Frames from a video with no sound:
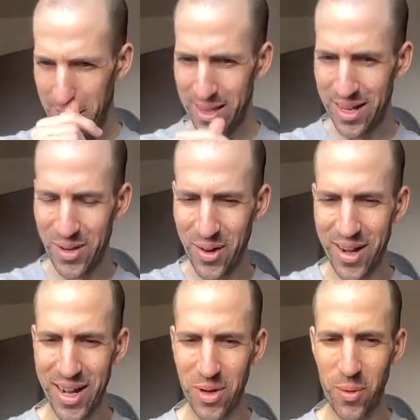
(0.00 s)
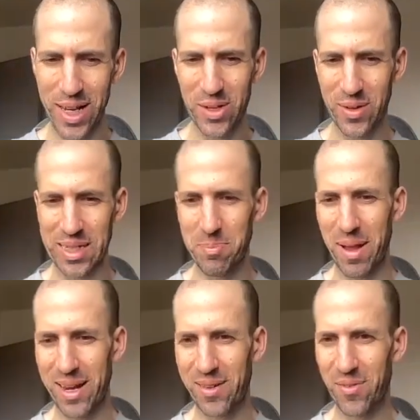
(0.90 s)
than you had any right to
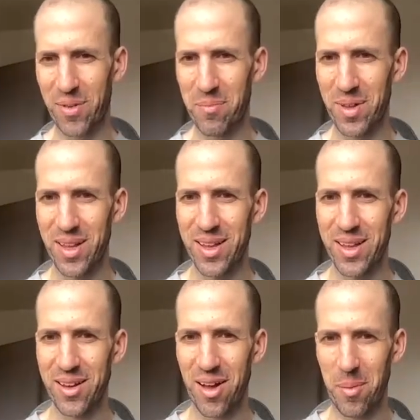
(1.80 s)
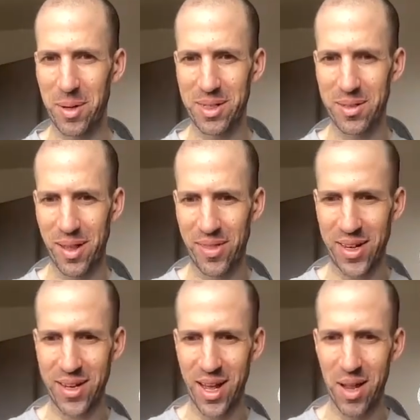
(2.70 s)
expect from comics at that
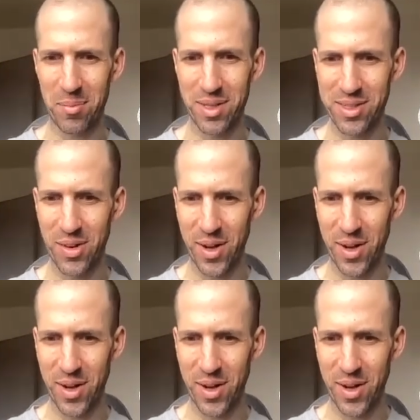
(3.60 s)
time, considering